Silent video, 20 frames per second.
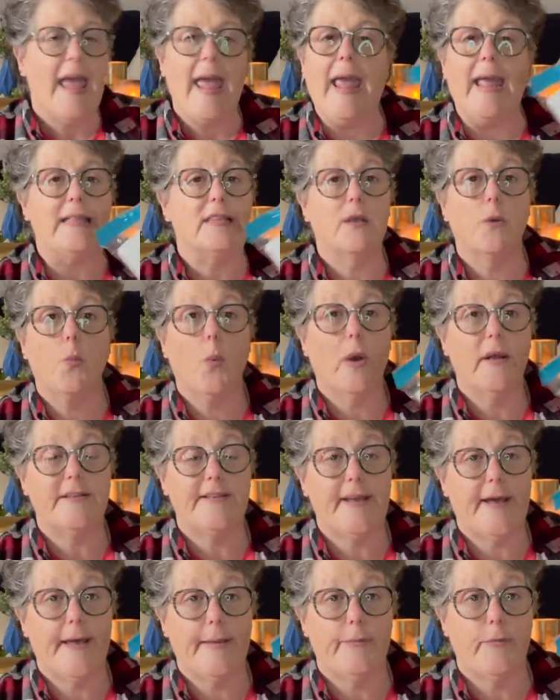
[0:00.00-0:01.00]
It's a
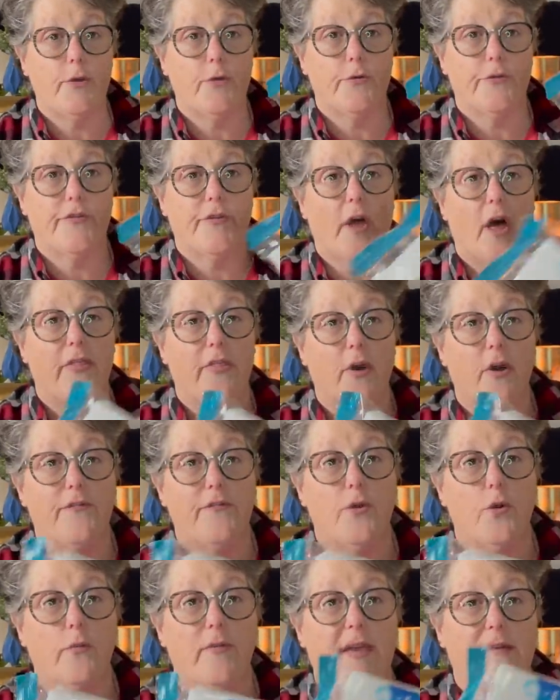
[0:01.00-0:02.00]
one-time use. Although if
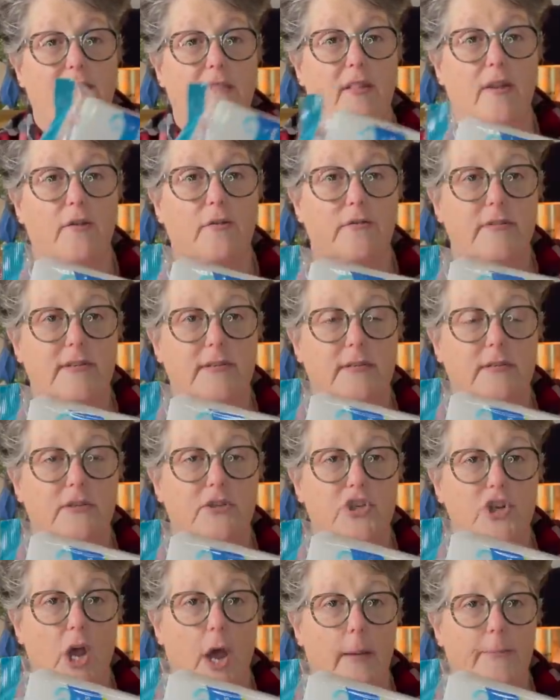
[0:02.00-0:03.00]
you only have a little
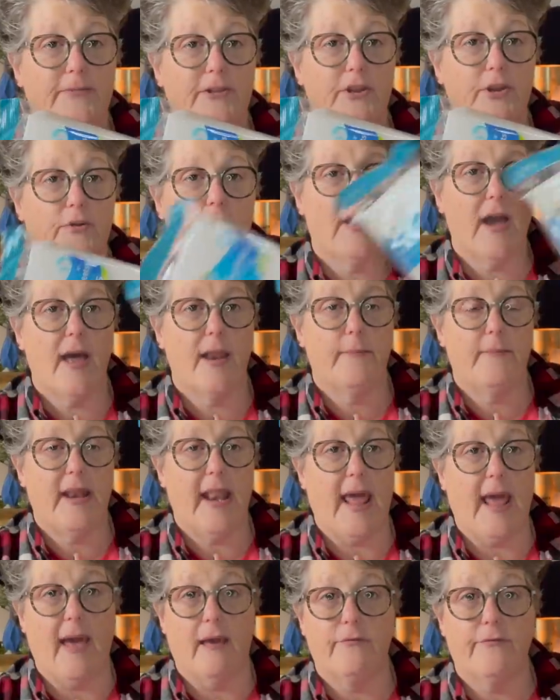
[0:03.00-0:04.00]
job to do, cut them in
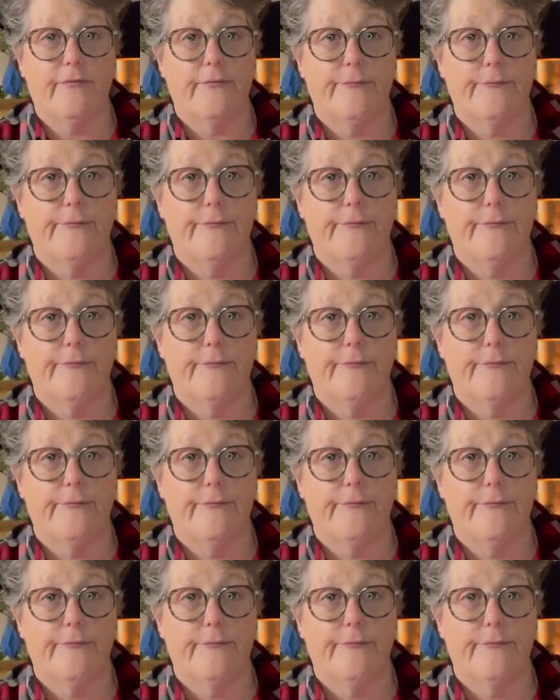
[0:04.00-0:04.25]
half.